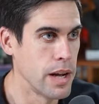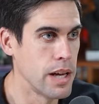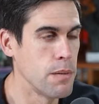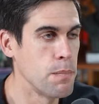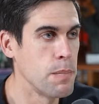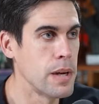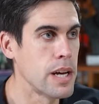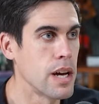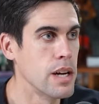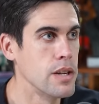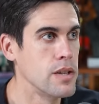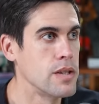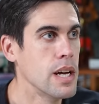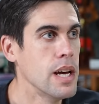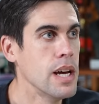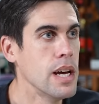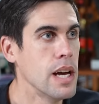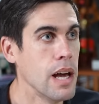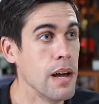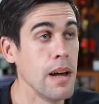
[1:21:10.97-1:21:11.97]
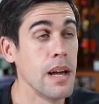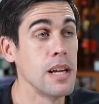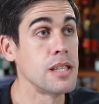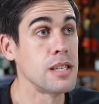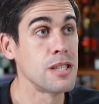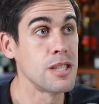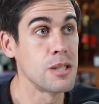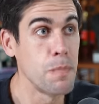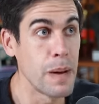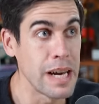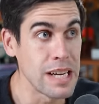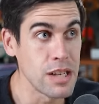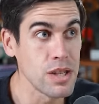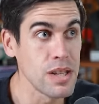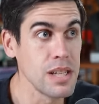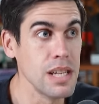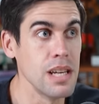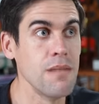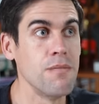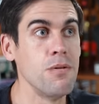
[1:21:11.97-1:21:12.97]
Yes. Because it,
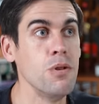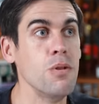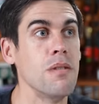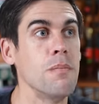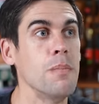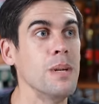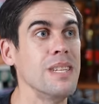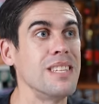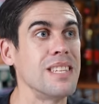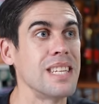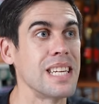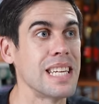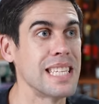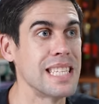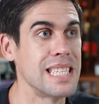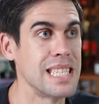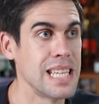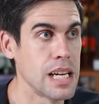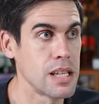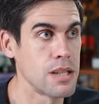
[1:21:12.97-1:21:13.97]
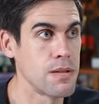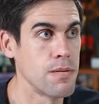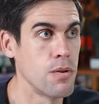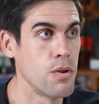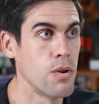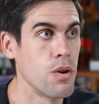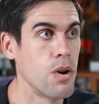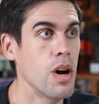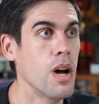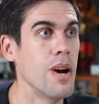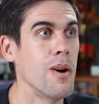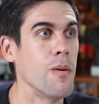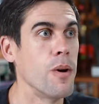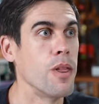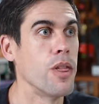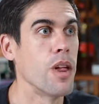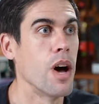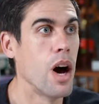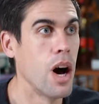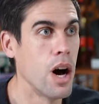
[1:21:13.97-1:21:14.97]
especially if you have been successful
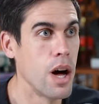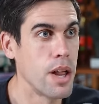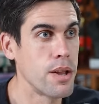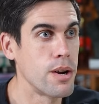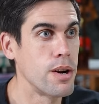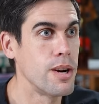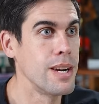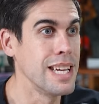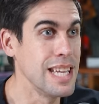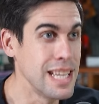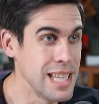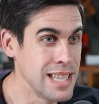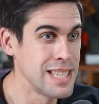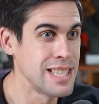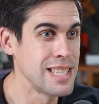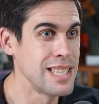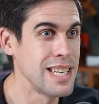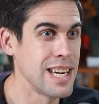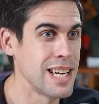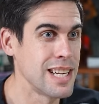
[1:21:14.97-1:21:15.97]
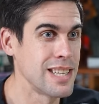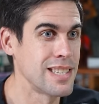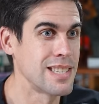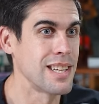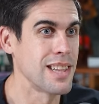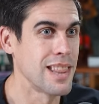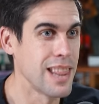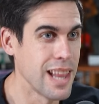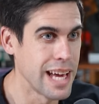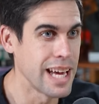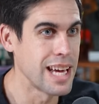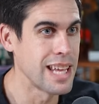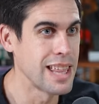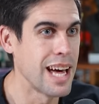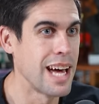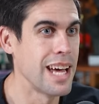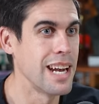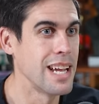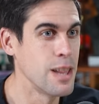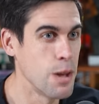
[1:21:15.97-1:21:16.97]
with other instincts like
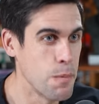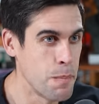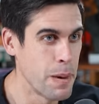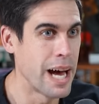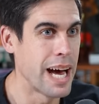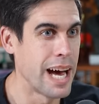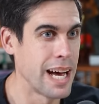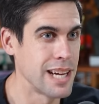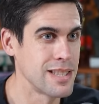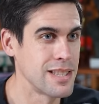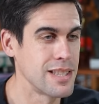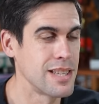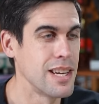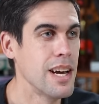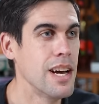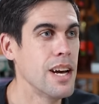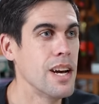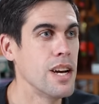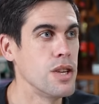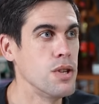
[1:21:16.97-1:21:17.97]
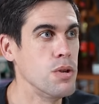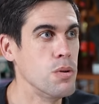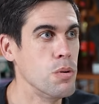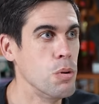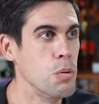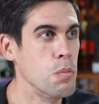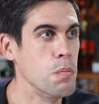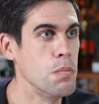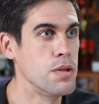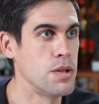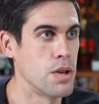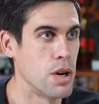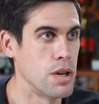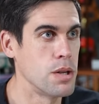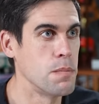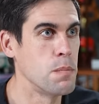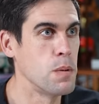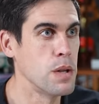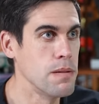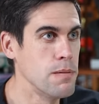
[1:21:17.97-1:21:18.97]
that in the past, you start to
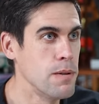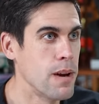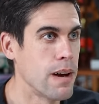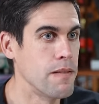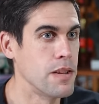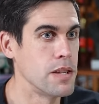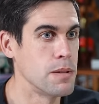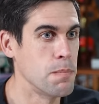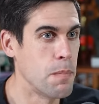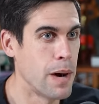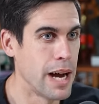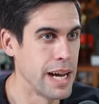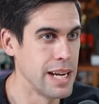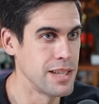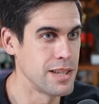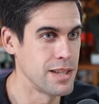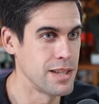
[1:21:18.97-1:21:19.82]
believe you have this Midas